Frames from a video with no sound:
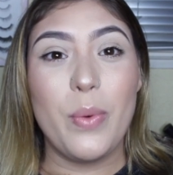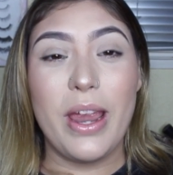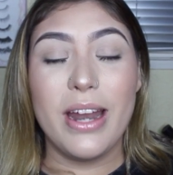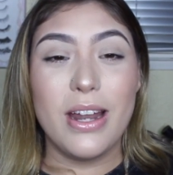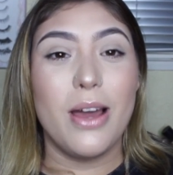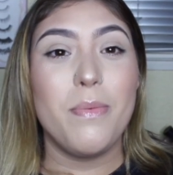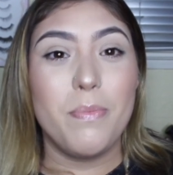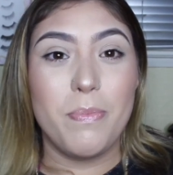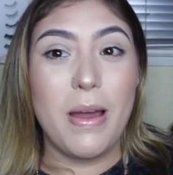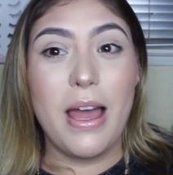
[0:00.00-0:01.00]
ran
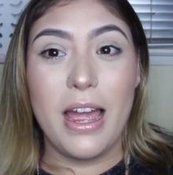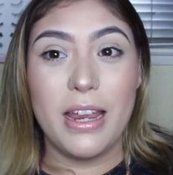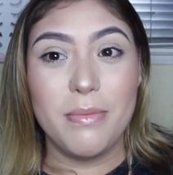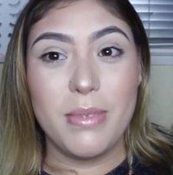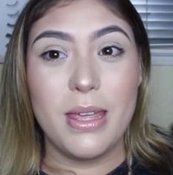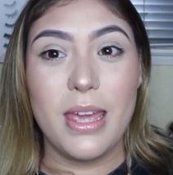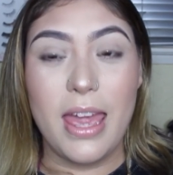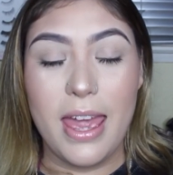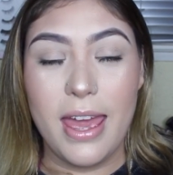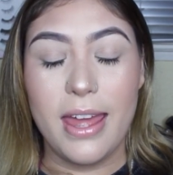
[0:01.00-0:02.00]
up behind
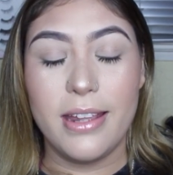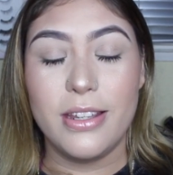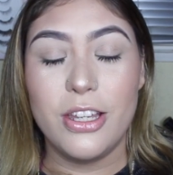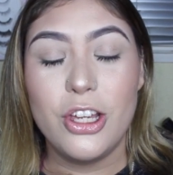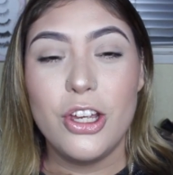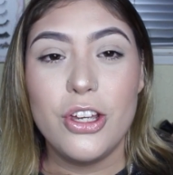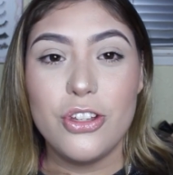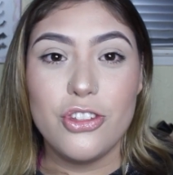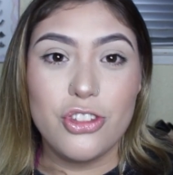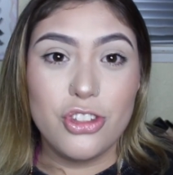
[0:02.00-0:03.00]
me and
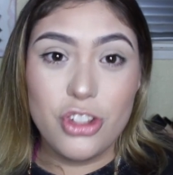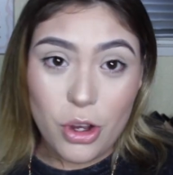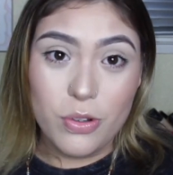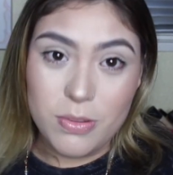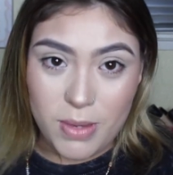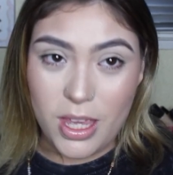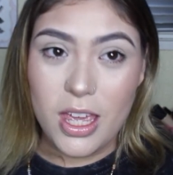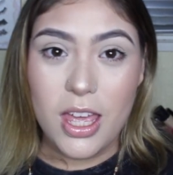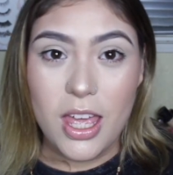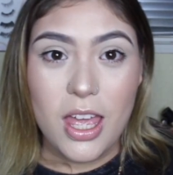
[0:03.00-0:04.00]
choked
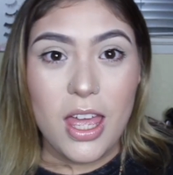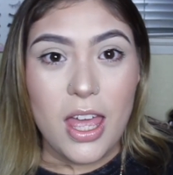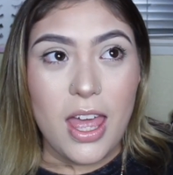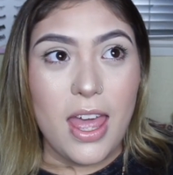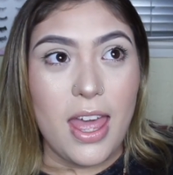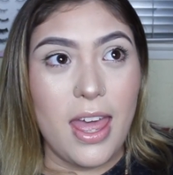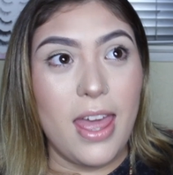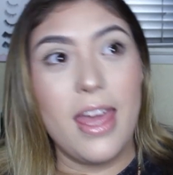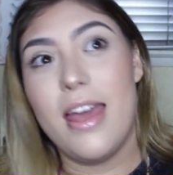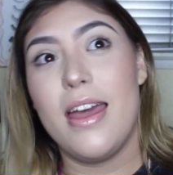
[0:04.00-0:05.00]
me.
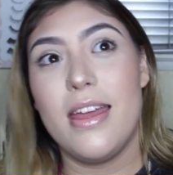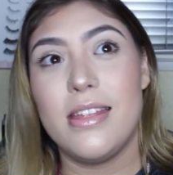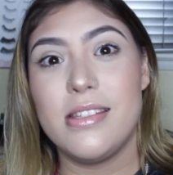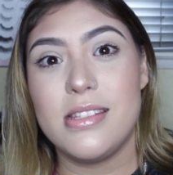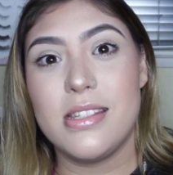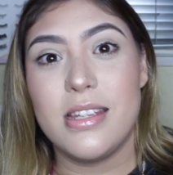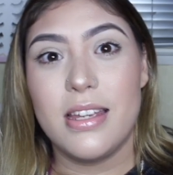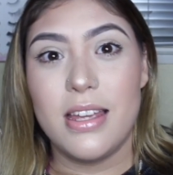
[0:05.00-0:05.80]
And